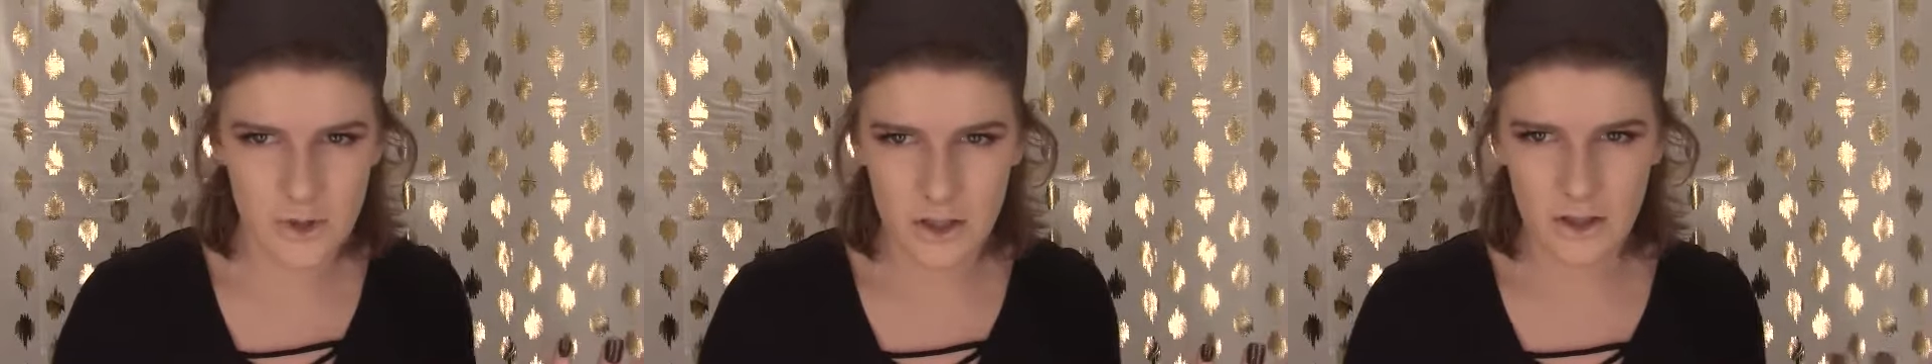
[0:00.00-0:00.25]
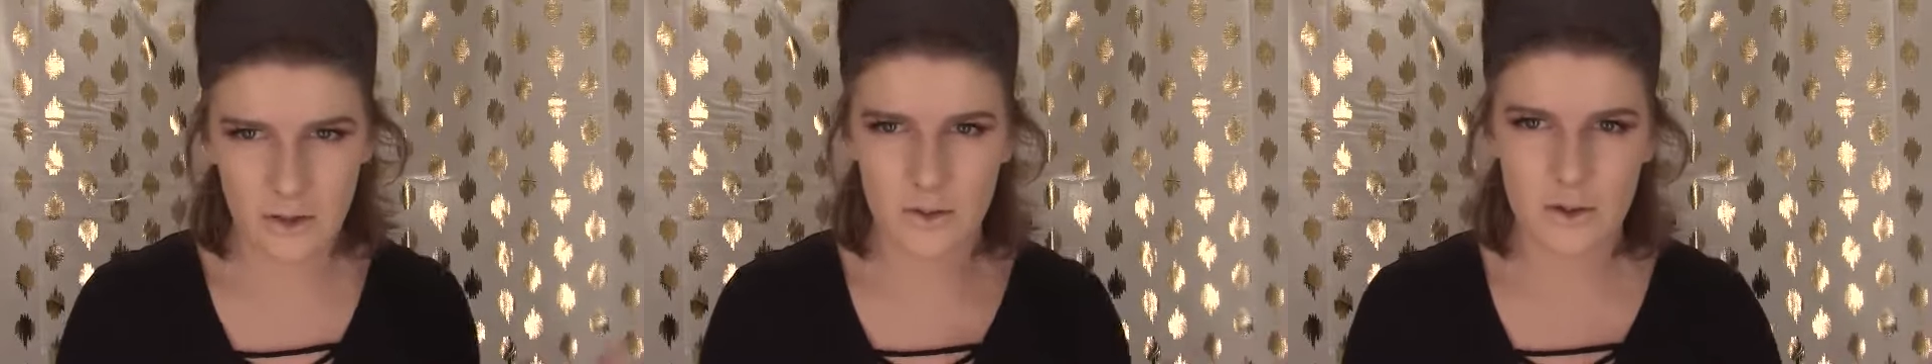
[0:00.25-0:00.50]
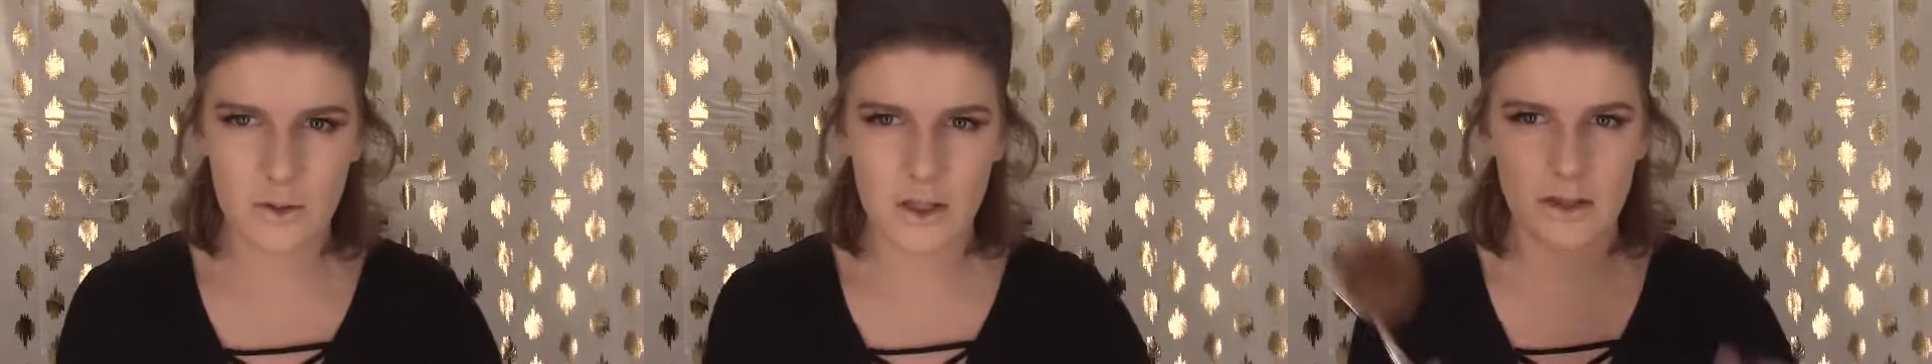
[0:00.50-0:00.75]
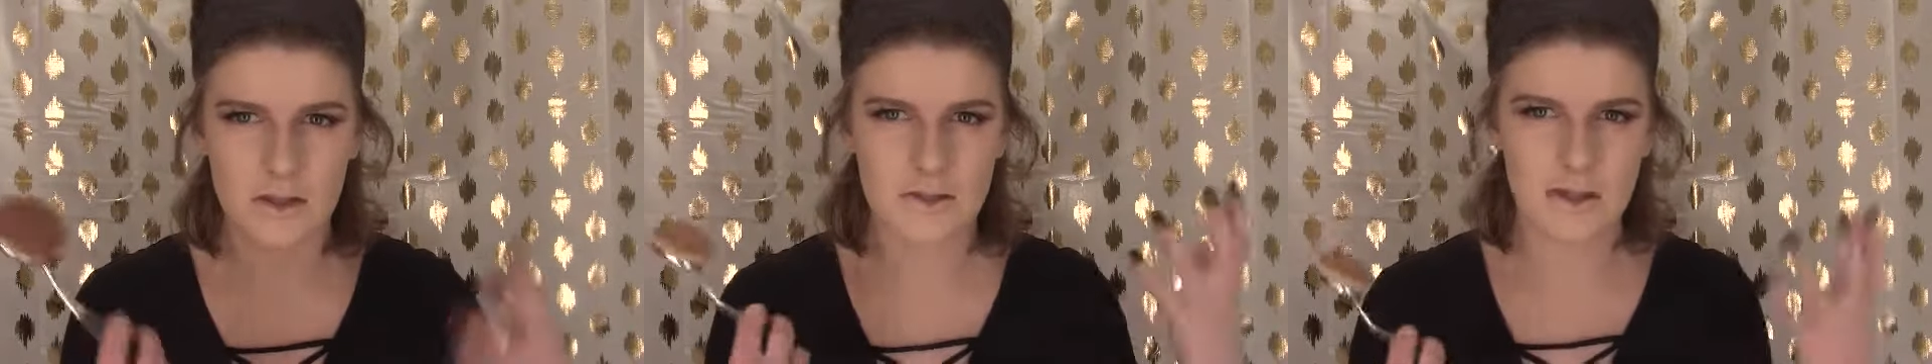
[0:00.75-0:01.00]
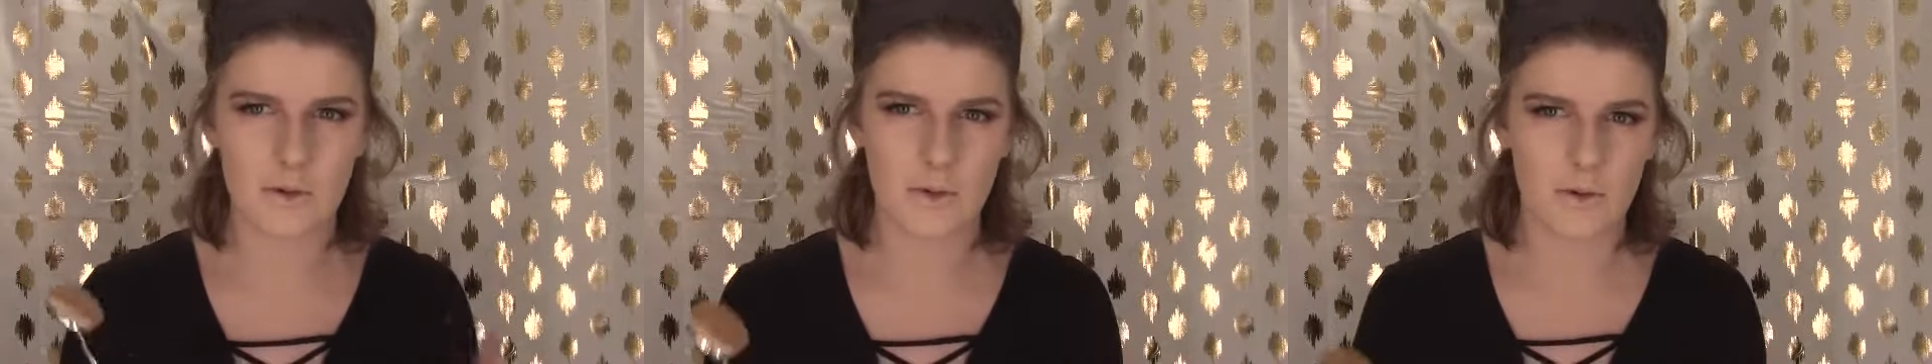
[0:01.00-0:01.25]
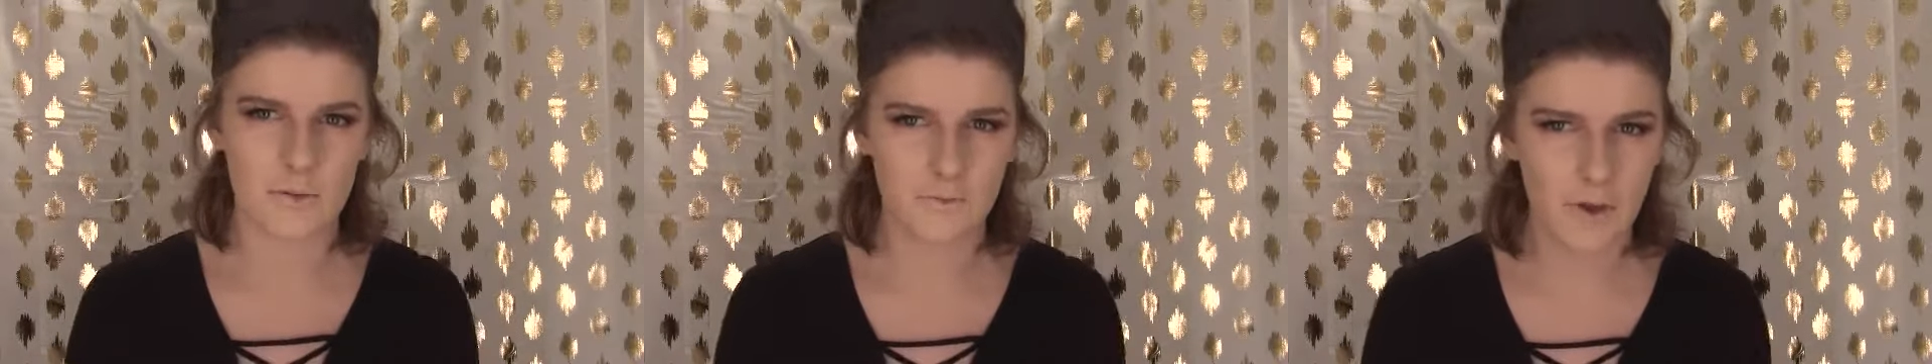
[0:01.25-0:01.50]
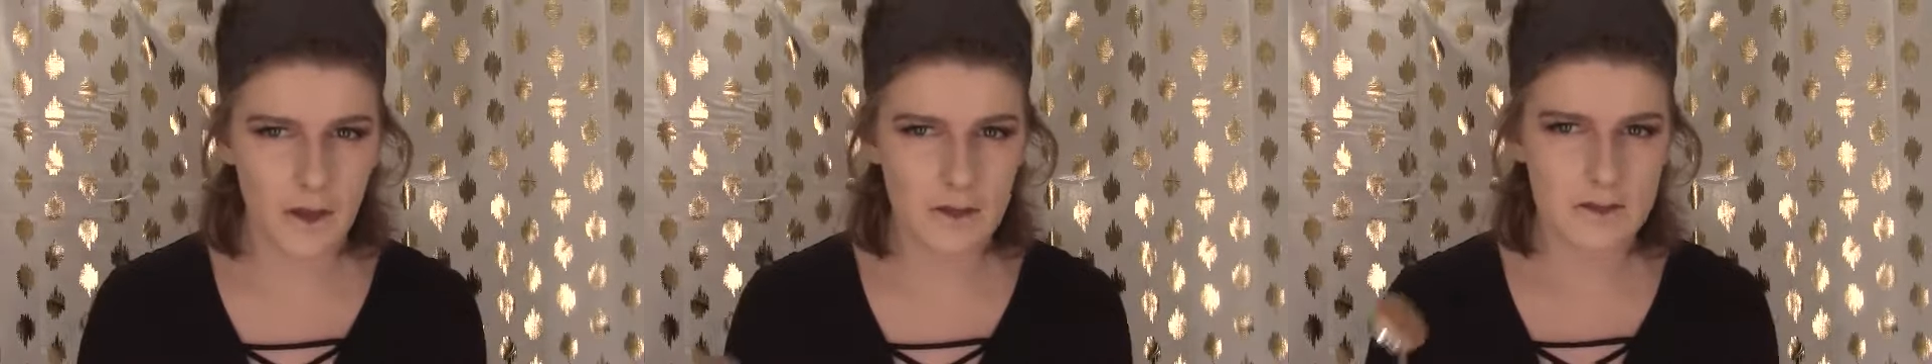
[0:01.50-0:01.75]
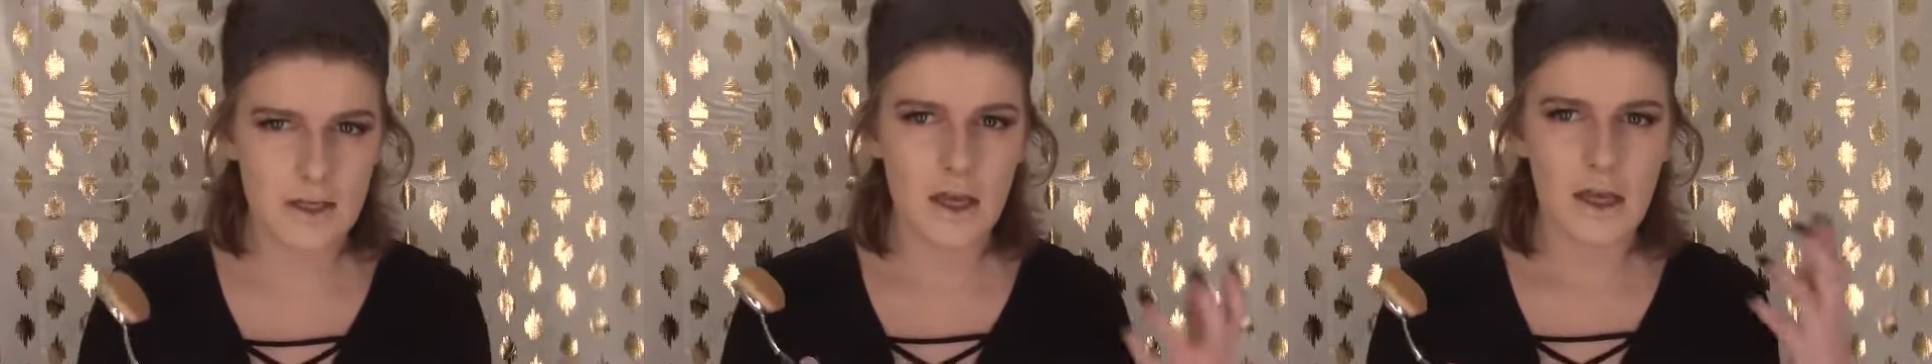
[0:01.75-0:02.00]
You know, you get the same
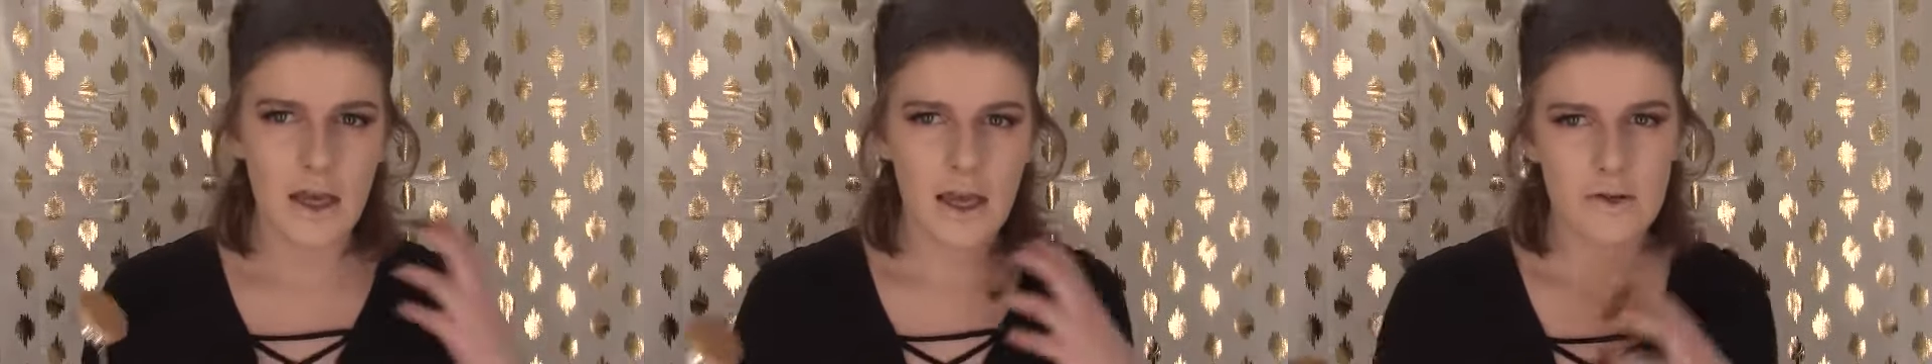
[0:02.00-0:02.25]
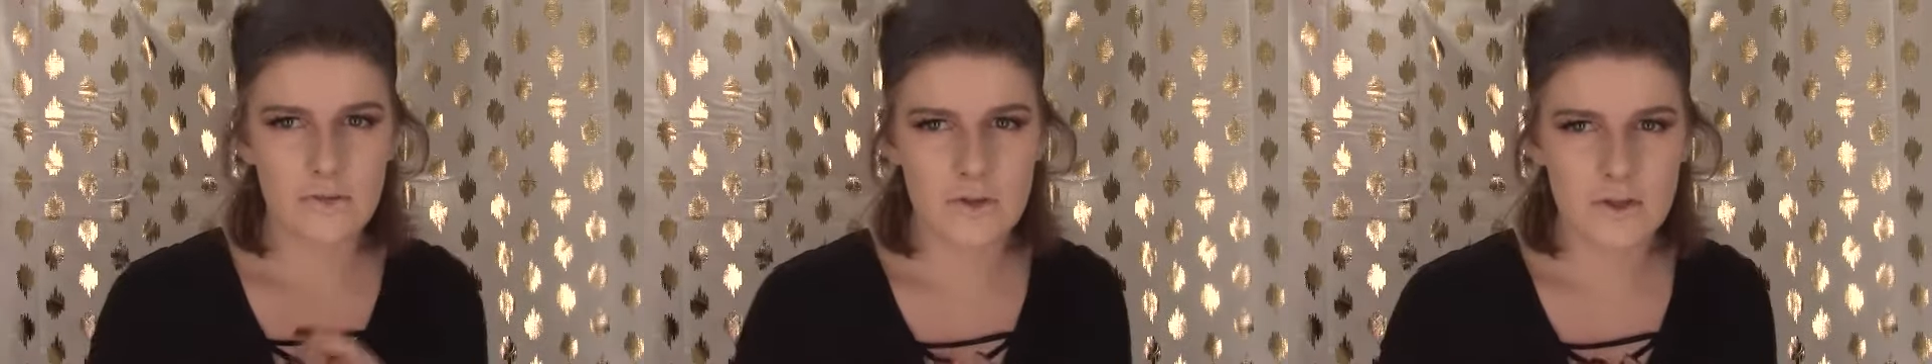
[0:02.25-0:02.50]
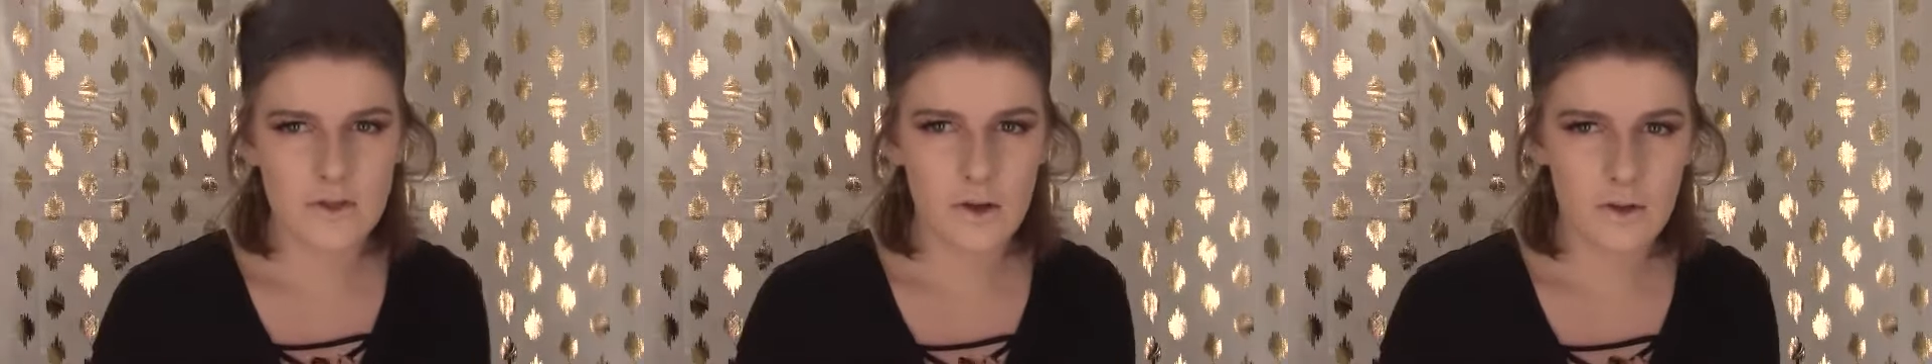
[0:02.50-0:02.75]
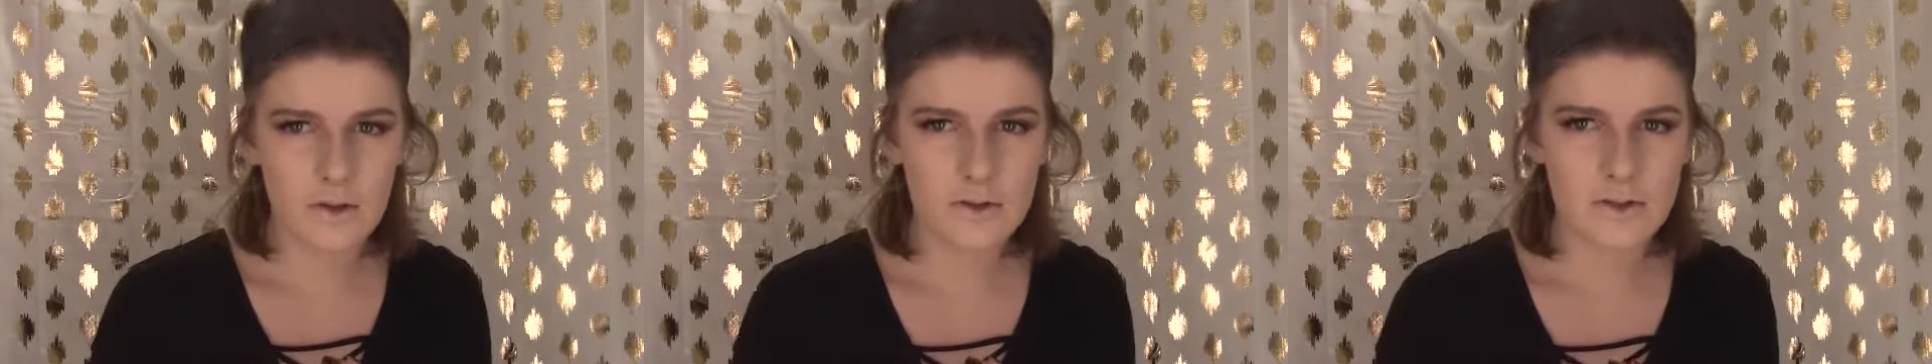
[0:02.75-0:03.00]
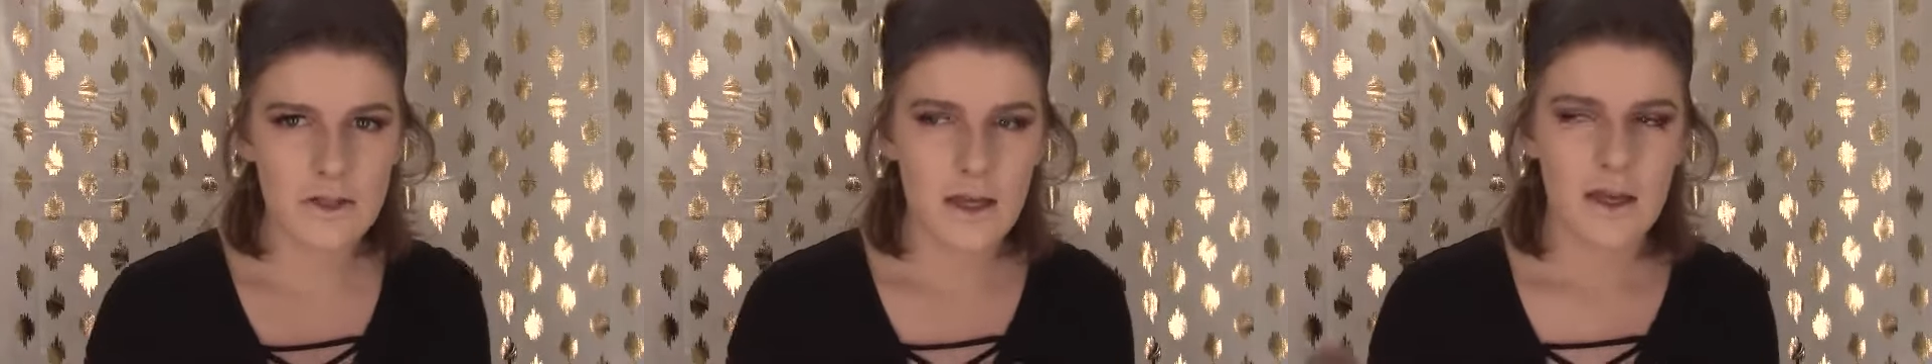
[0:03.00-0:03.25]
effect and result,